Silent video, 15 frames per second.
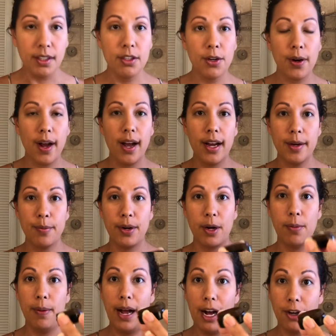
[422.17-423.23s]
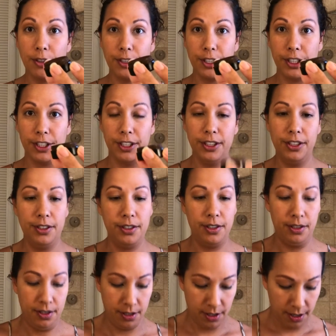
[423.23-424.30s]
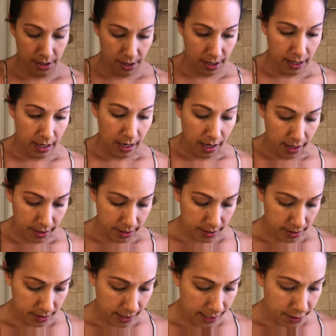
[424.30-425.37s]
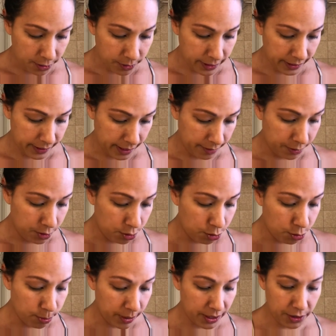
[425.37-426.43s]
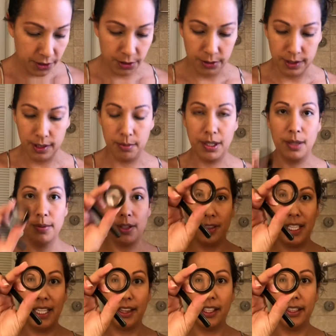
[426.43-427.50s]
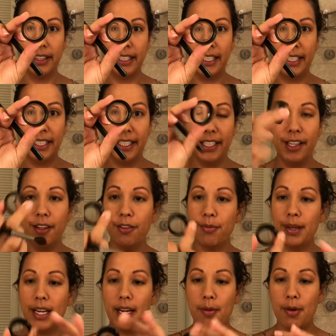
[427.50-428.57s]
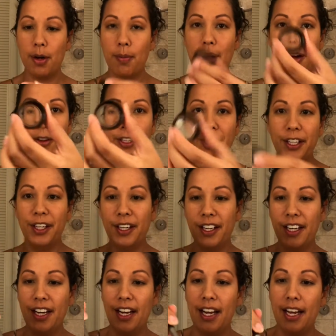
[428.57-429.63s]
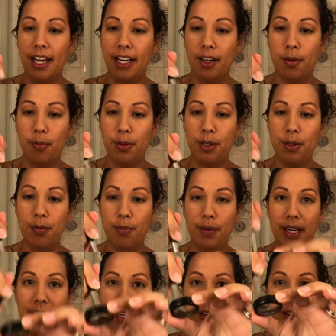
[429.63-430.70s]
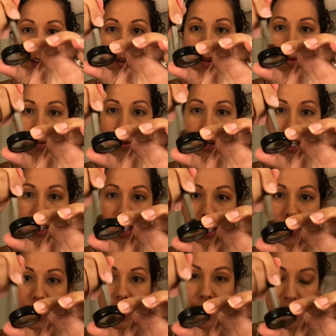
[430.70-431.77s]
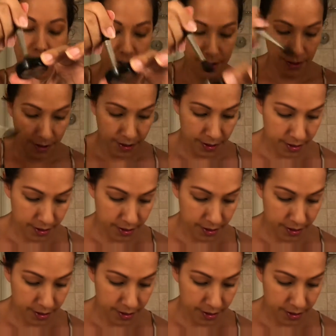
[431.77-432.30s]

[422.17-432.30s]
your eyebrow powder, I don't like to have too much, so sometimes I'll take the lid of my eyebrow powder and I'll put my brush in there.